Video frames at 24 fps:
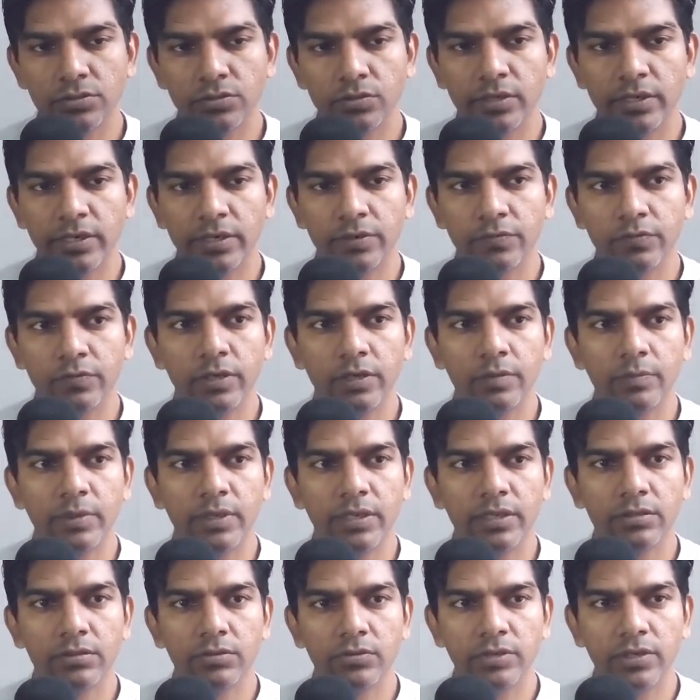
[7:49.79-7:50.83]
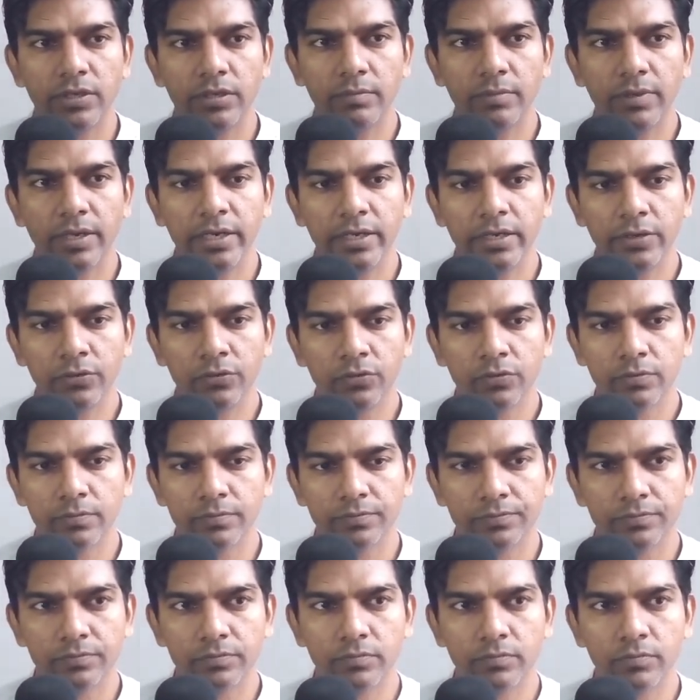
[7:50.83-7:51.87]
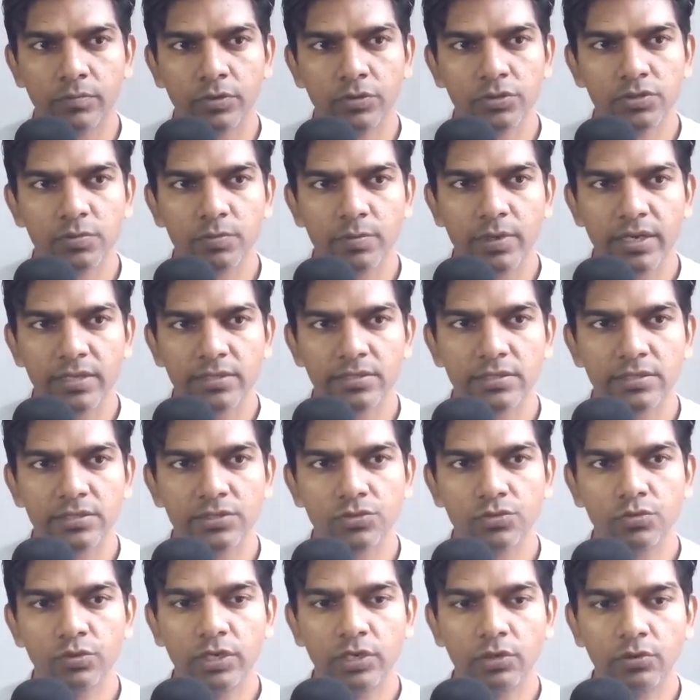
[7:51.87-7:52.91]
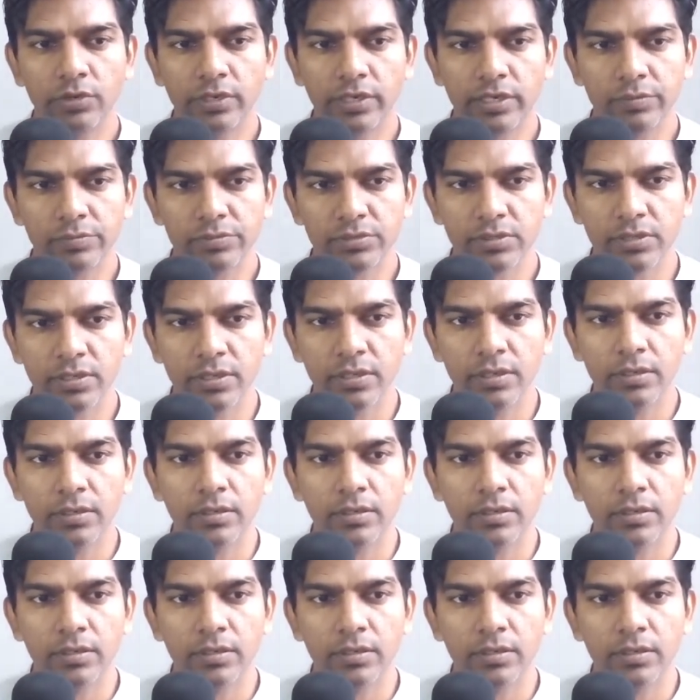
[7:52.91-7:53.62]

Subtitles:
So it will be 3 by 2, because mass is 2 kilograms.